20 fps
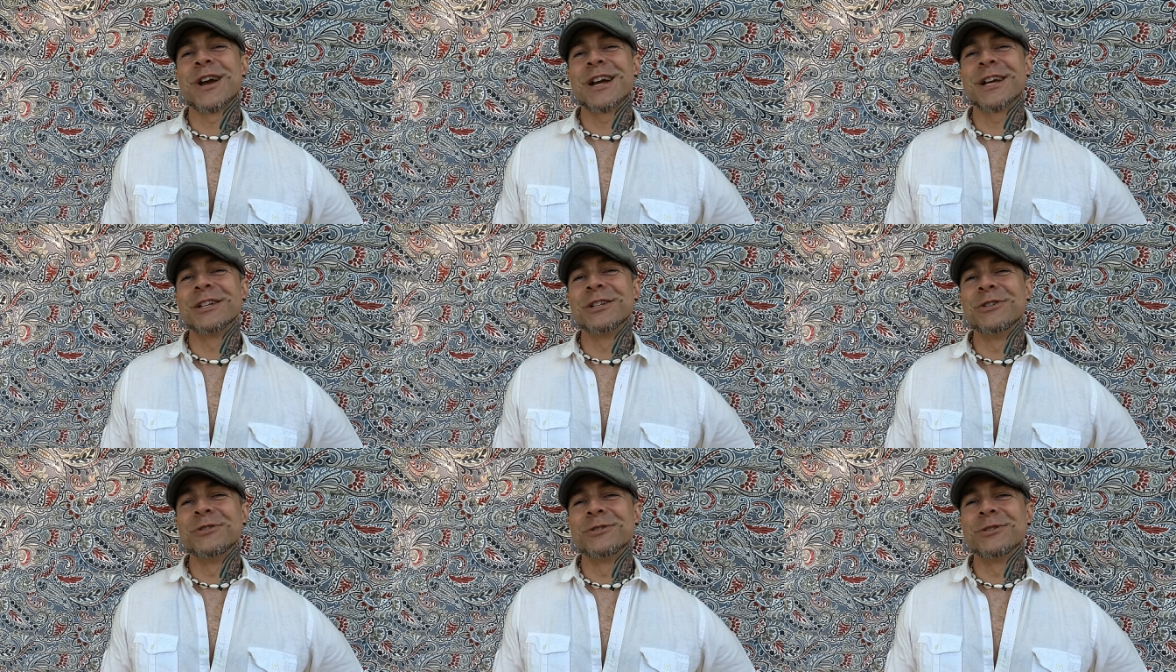
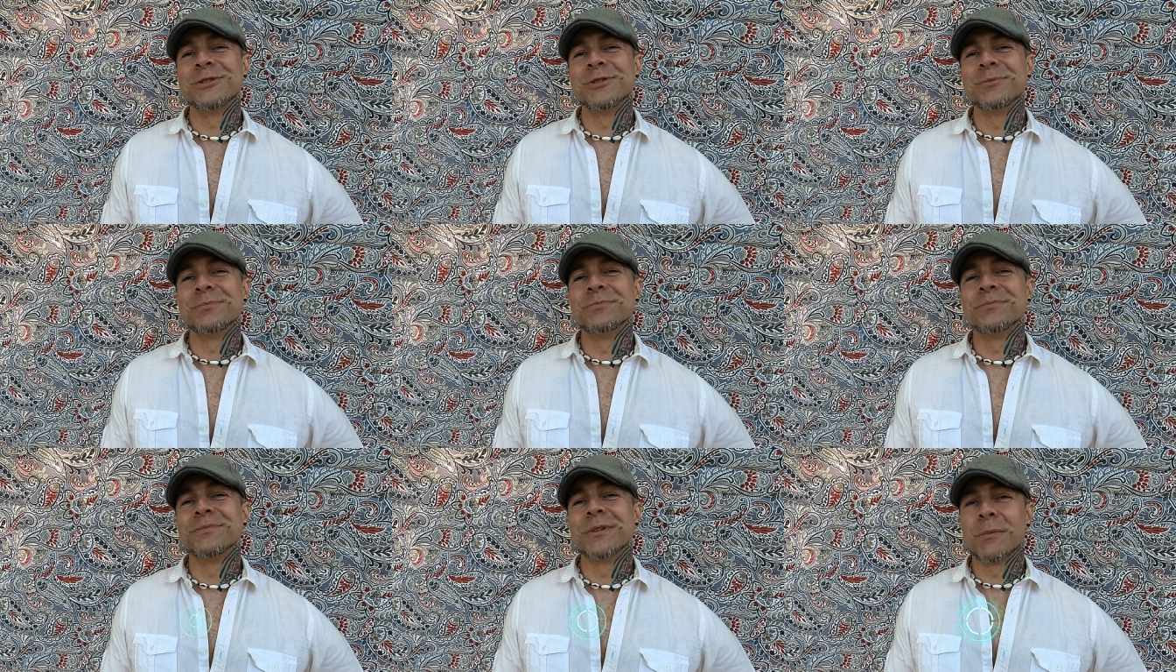cracking
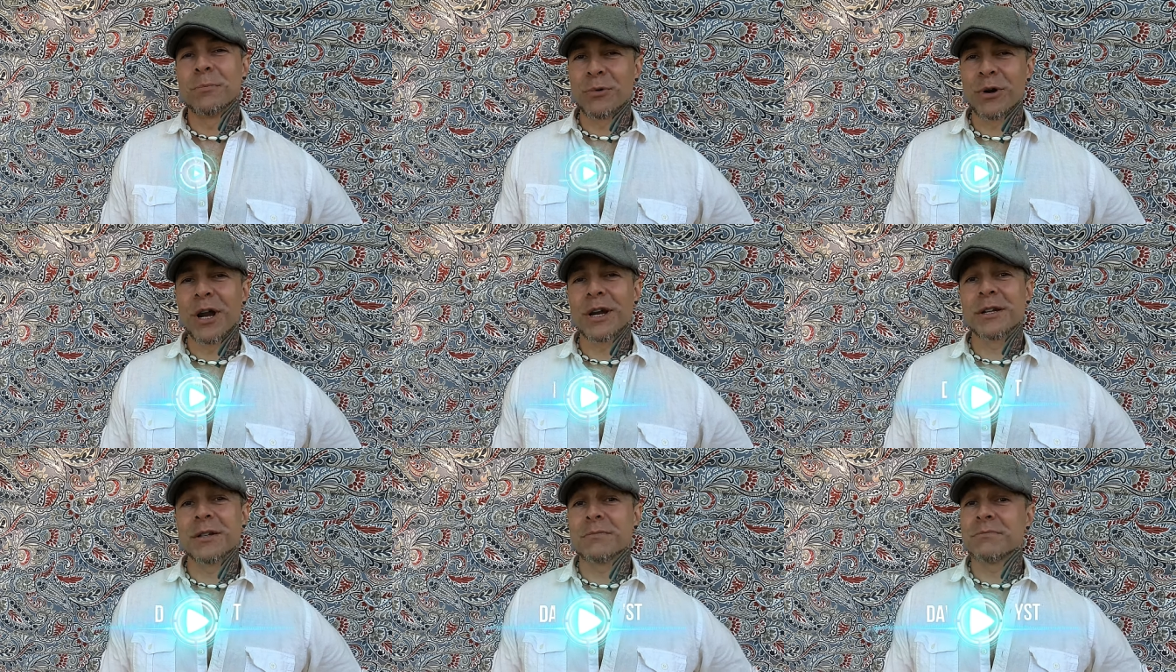YouTube? I'm
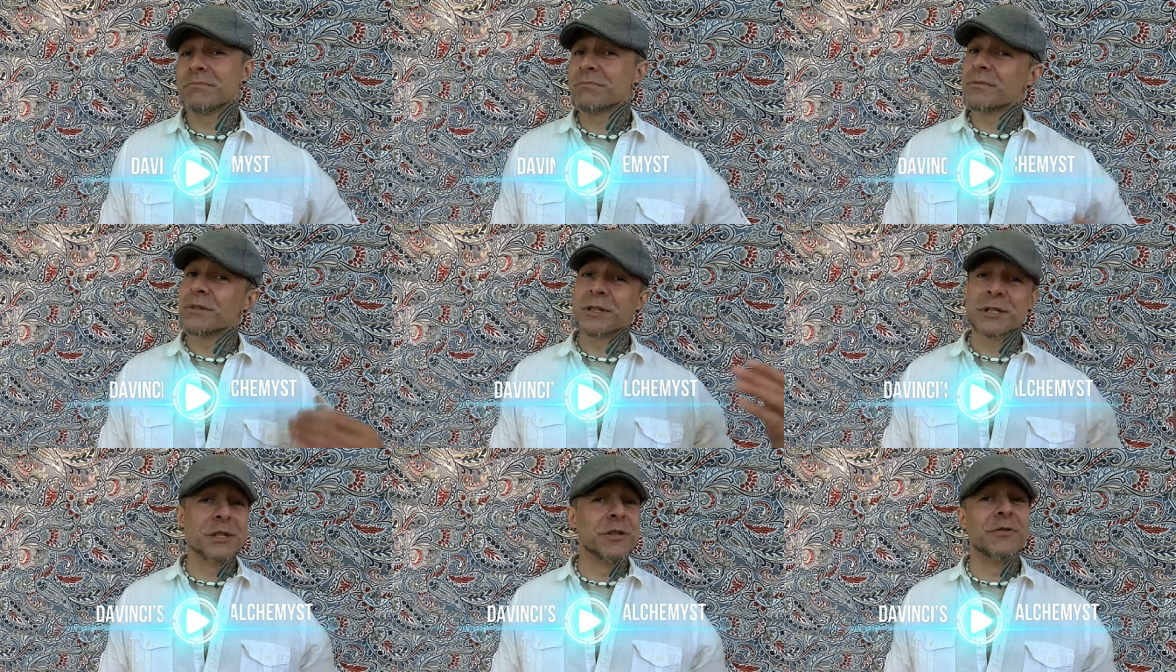Brandon,
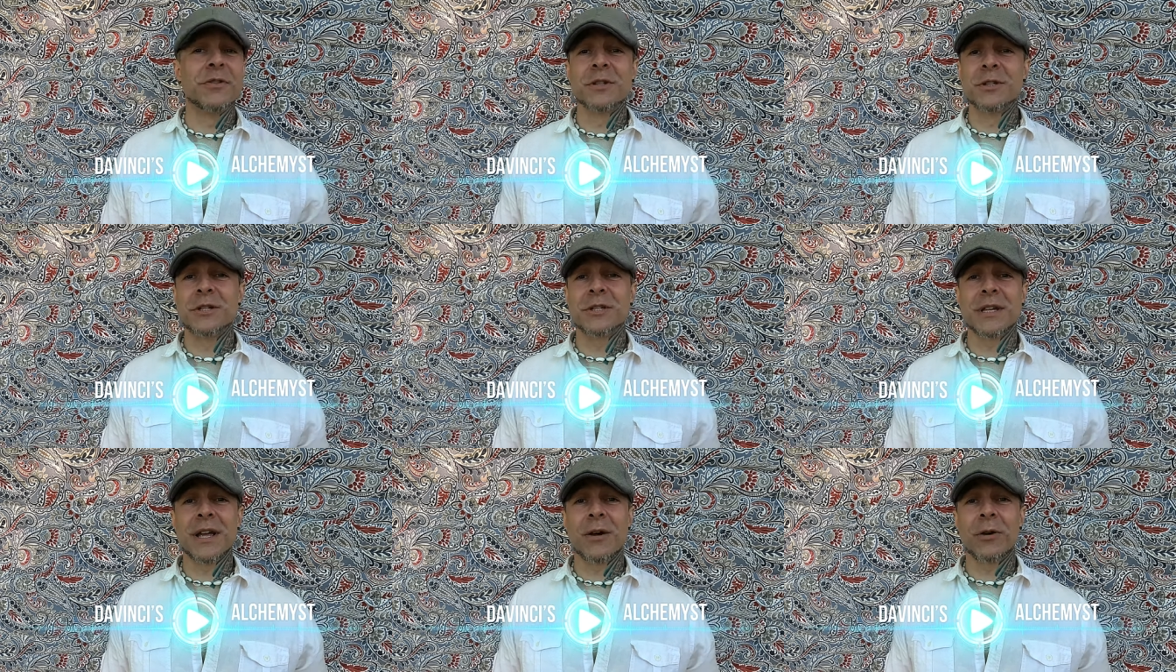this is
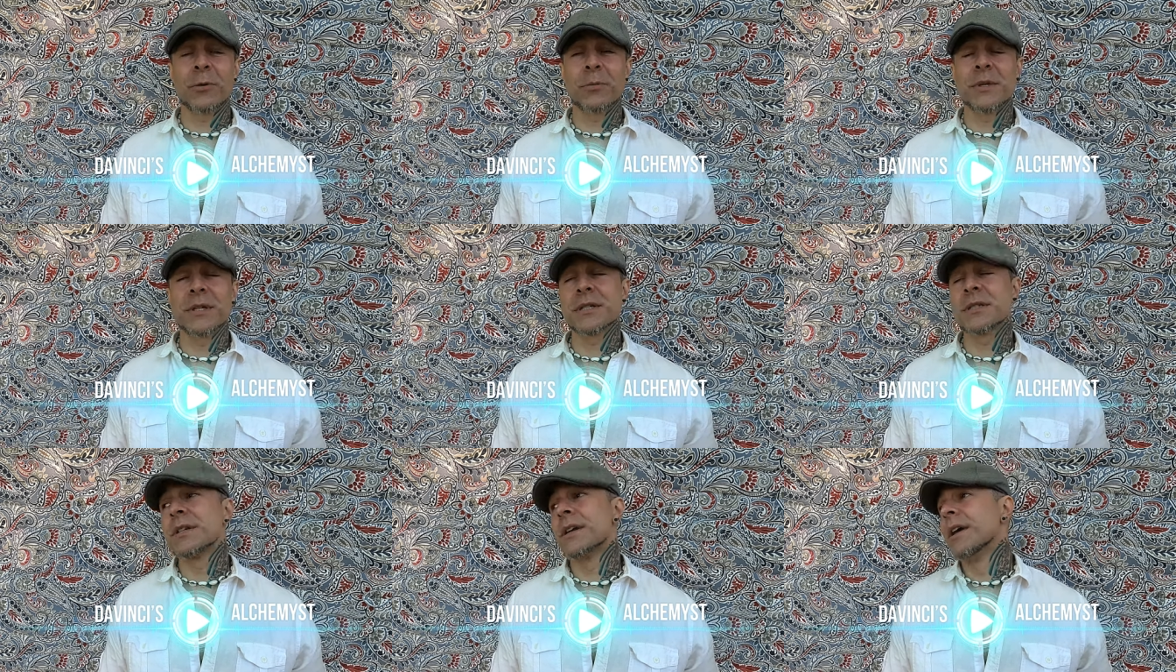DaVinci's
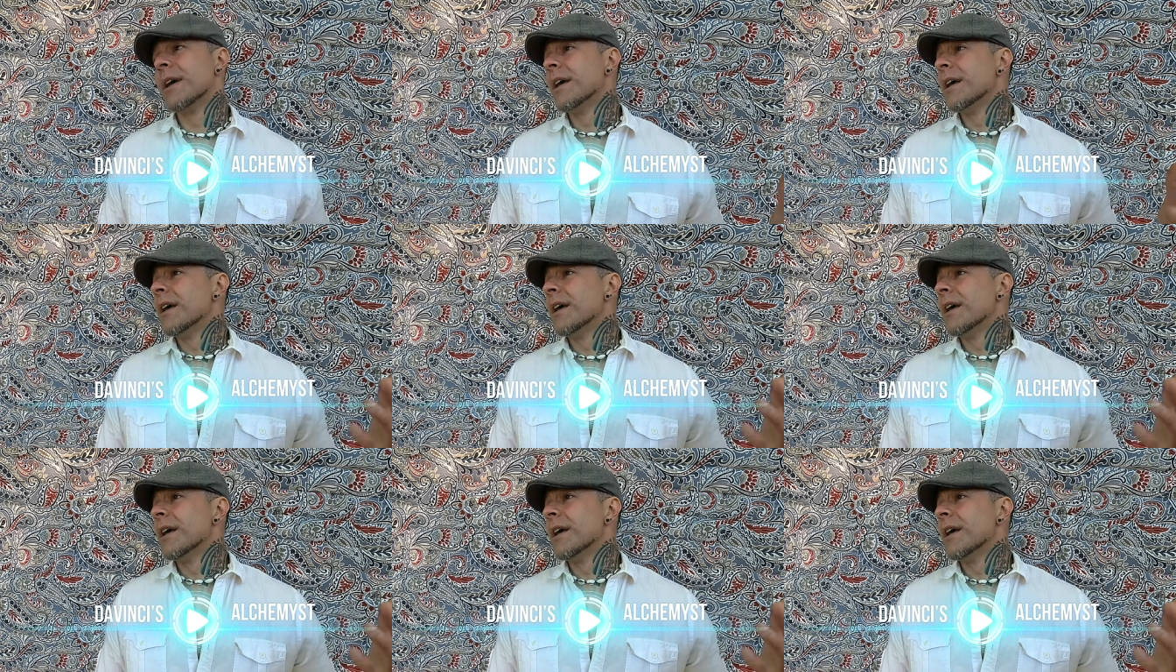Alchemyst.